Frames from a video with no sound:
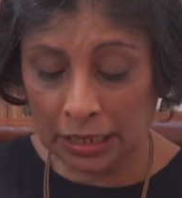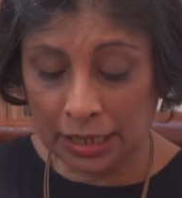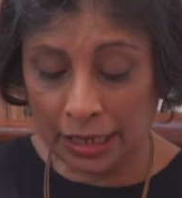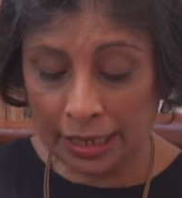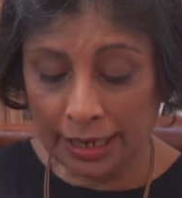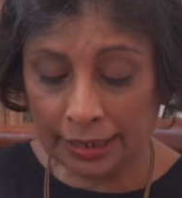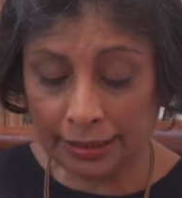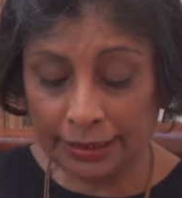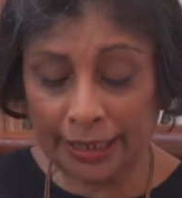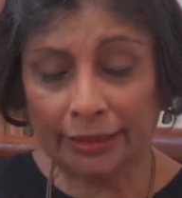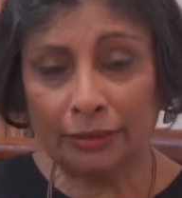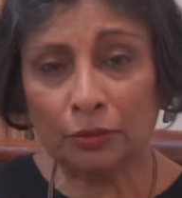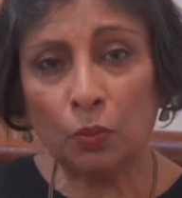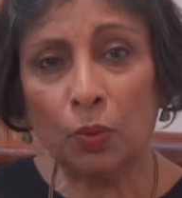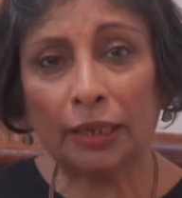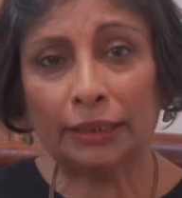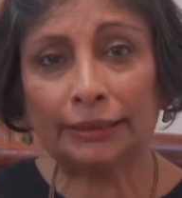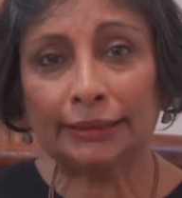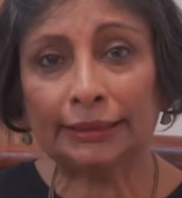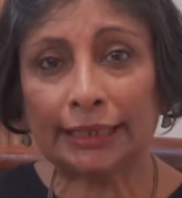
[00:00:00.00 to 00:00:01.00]
And get the
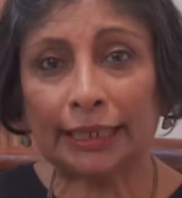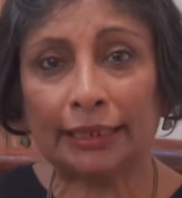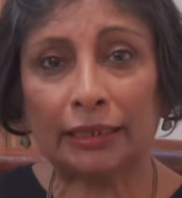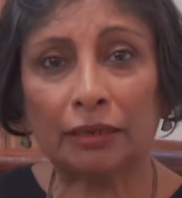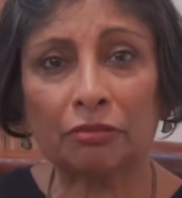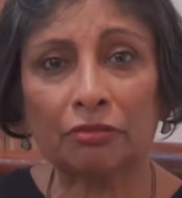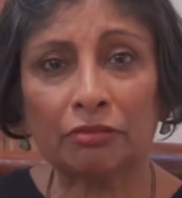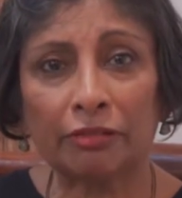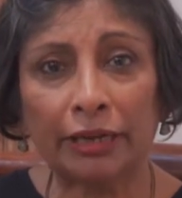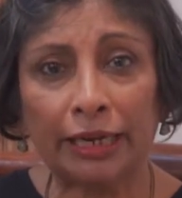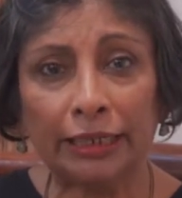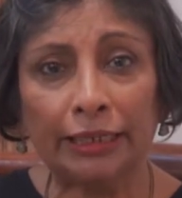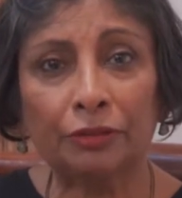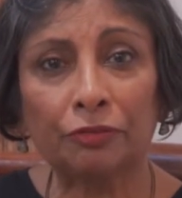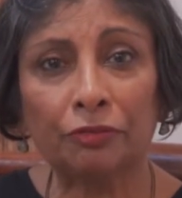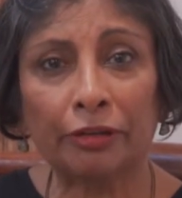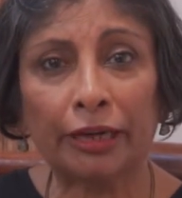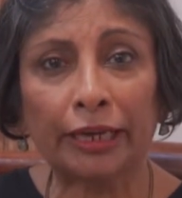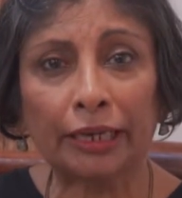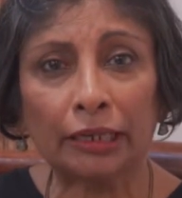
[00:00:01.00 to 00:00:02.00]
ones that are really
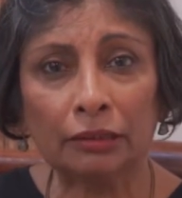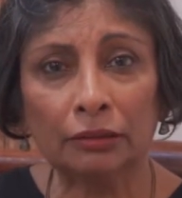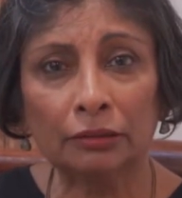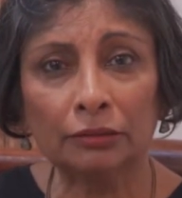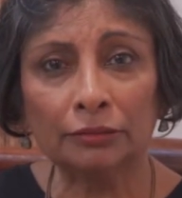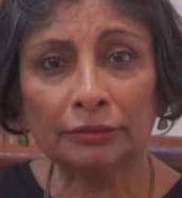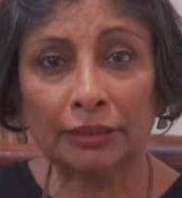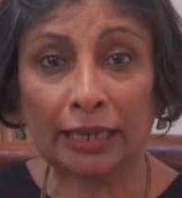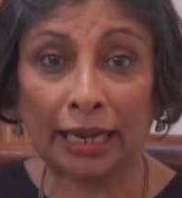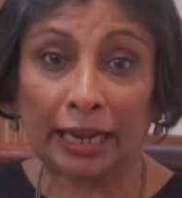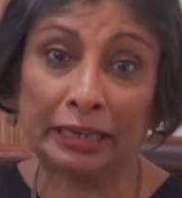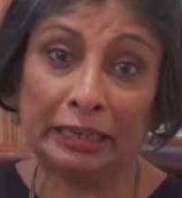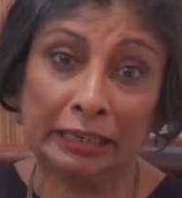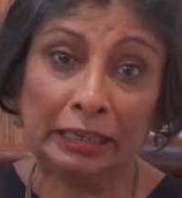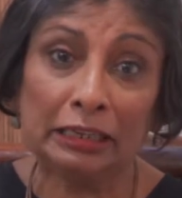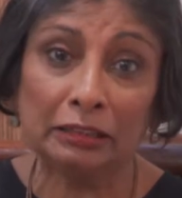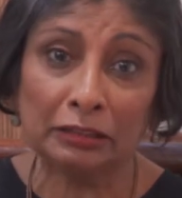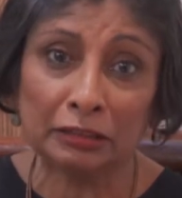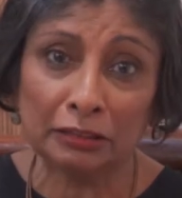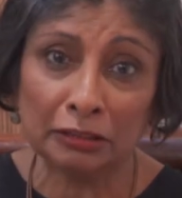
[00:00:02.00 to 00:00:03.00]
wrinkled. I
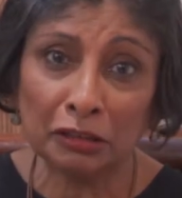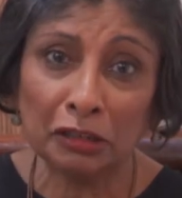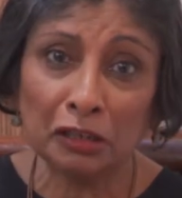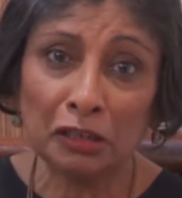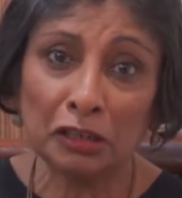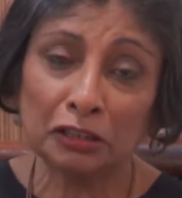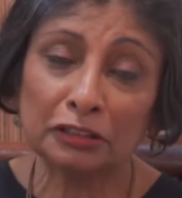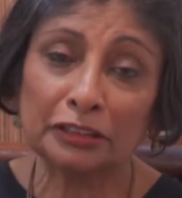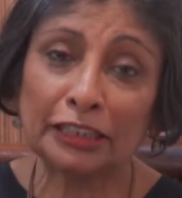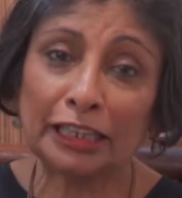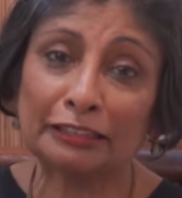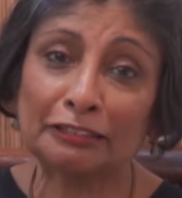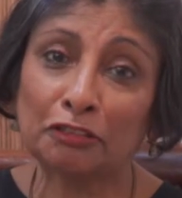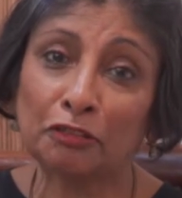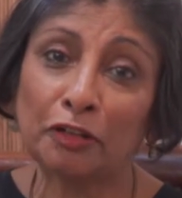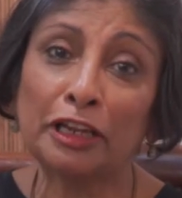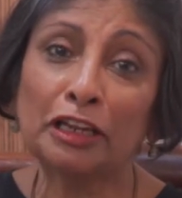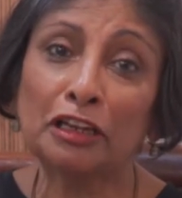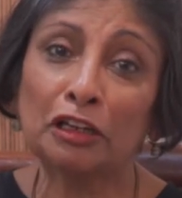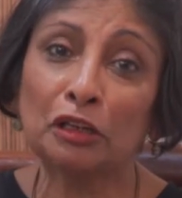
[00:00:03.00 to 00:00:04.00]
hear that the
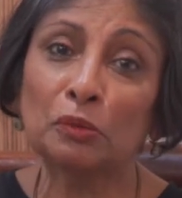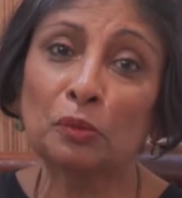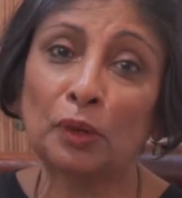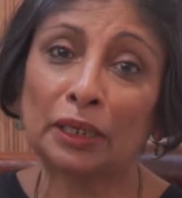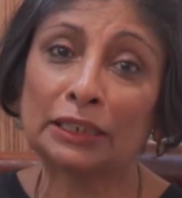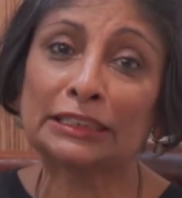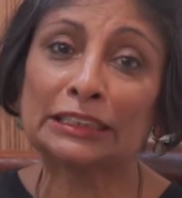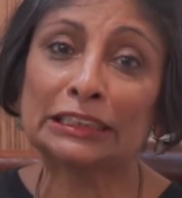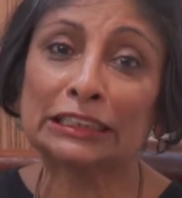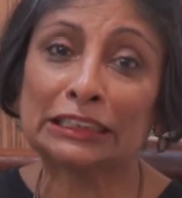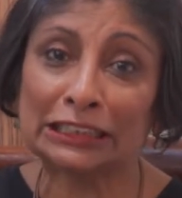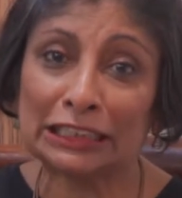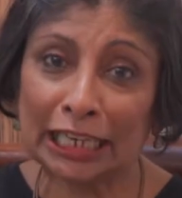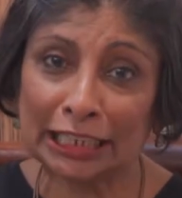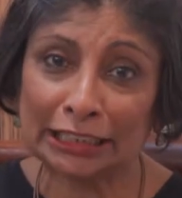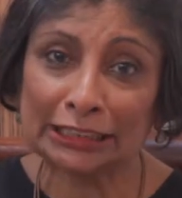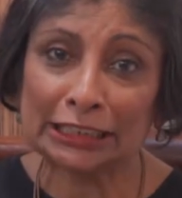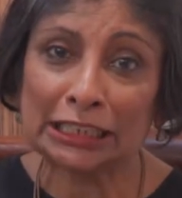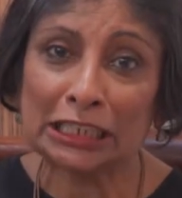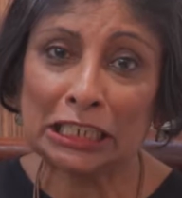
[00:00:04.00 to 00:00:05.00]
wrinkled ones is
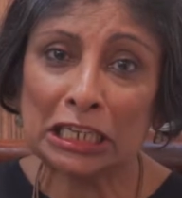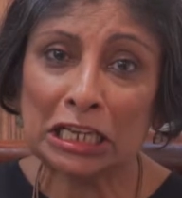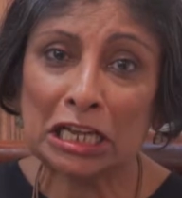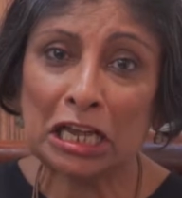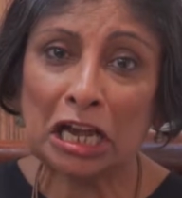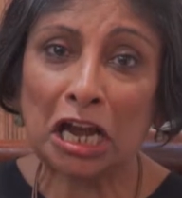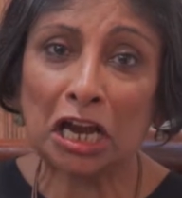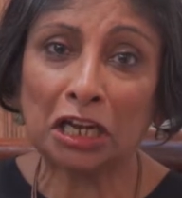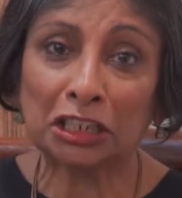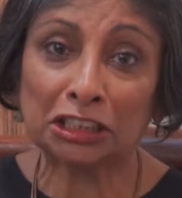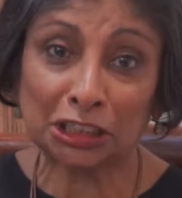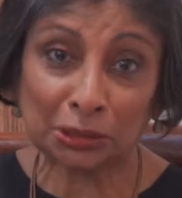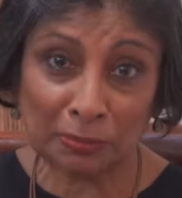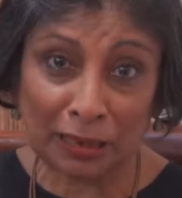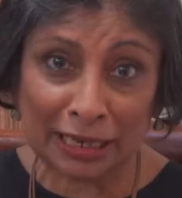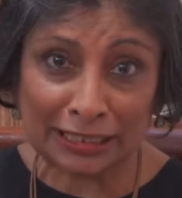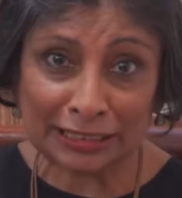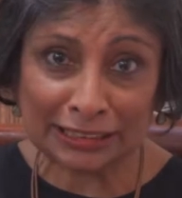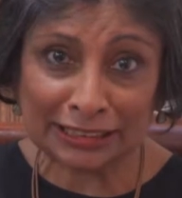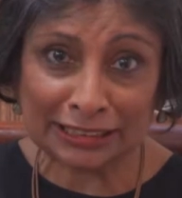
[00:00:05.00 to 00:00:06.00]
less
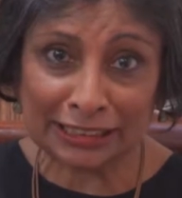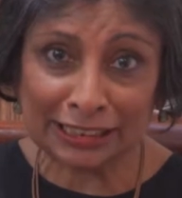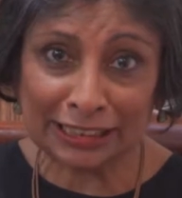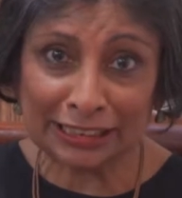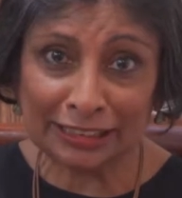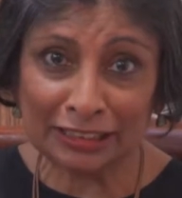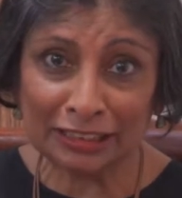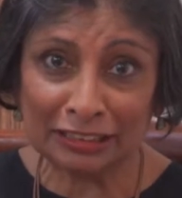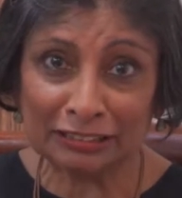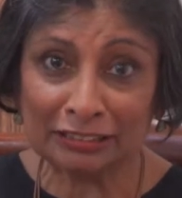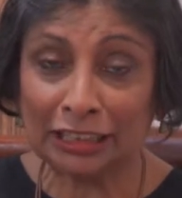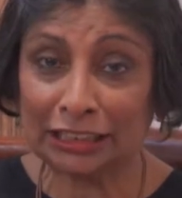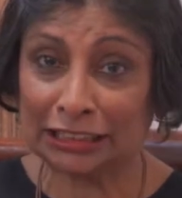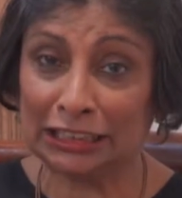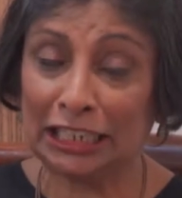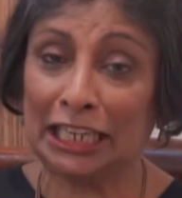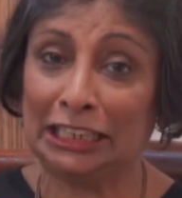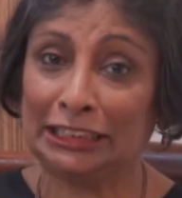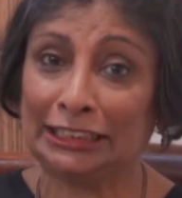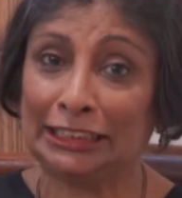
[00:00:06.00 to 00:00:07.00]
spicy, there's
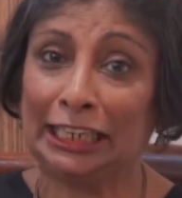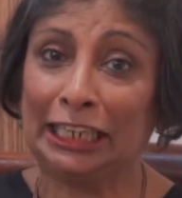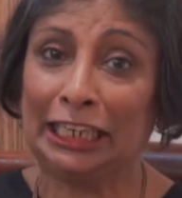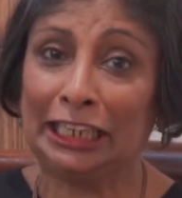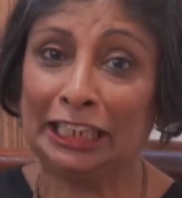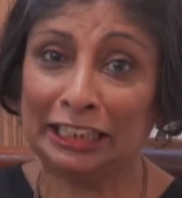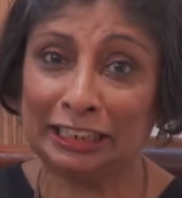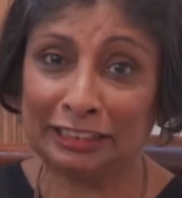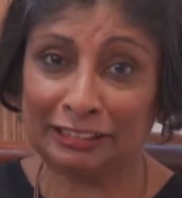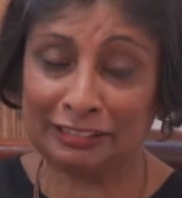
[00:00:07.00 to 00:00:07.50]
less heat.